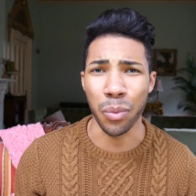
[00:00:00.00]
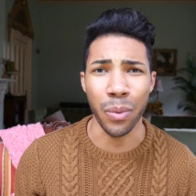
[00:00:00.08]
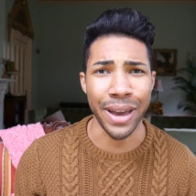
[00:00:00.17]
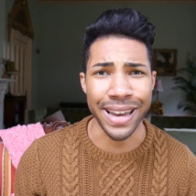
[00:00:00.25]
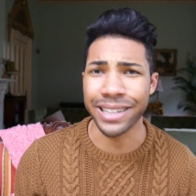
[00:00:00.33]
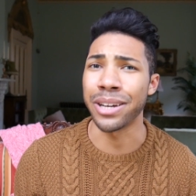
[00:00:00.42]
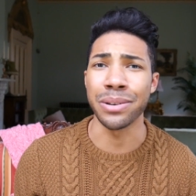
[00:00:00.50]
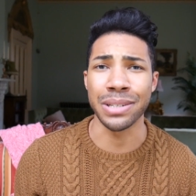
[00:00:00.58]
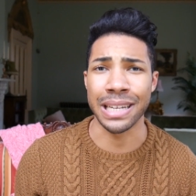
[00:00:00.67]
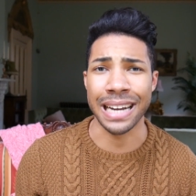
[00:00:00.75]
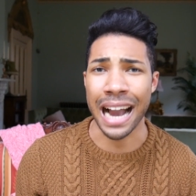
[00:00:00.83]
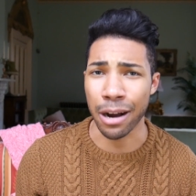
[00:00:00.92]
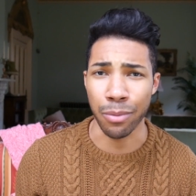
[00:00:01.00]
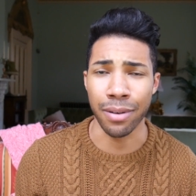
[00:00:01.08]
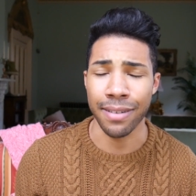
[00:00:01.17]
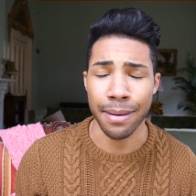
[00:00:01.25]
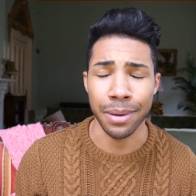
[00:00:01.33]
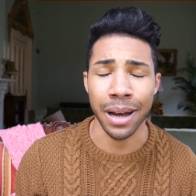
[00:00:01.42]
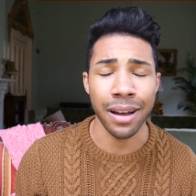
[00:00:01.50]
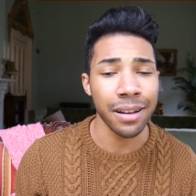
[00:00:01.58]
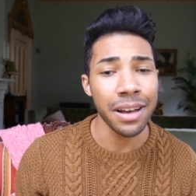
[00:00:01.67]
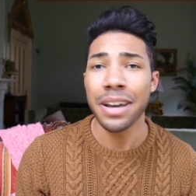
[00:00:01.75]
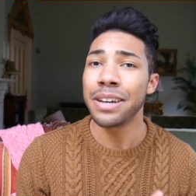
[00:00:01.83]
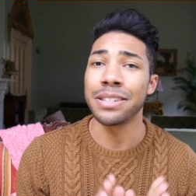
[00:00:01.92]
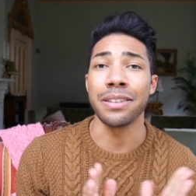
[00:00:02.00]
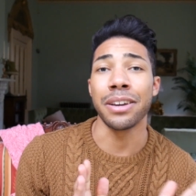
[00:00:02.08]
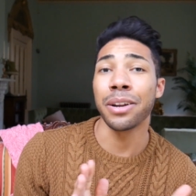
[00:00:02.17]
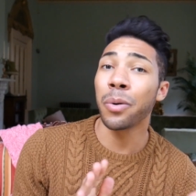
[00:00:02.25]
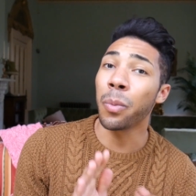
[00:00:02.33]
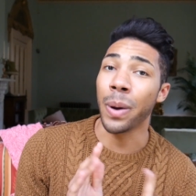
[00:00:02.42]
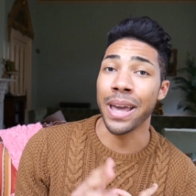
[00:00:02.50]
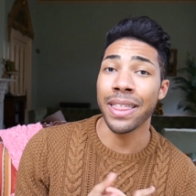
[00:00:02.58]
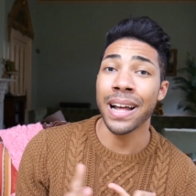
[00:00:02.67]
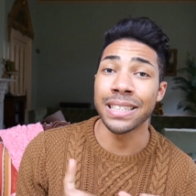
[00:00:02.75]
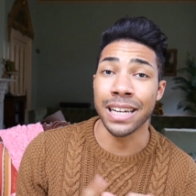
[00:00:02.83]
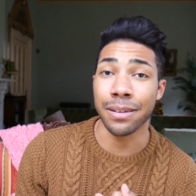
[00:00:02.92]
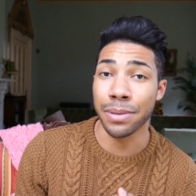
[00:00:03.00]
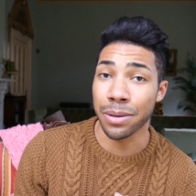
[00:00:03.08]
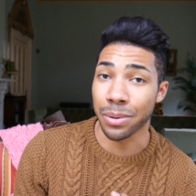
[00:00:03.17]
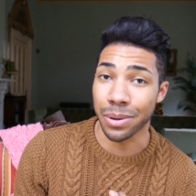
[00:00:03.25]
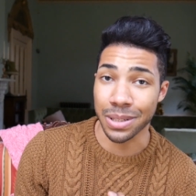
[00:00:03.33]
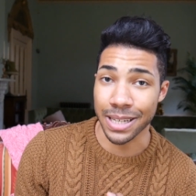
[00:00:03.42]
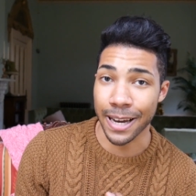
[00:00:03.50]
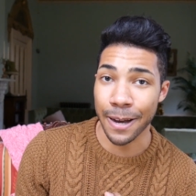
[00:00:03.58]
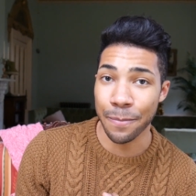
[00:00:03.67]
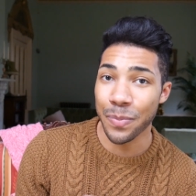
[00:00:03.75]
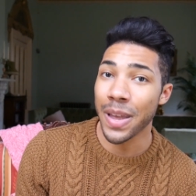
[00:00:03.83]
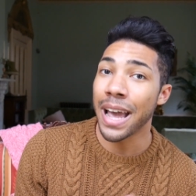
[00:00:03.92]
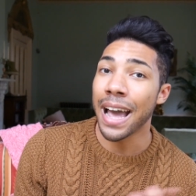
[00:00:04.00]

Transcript: weirdo saying aquafaba. So you're gonna wait that chickpea water,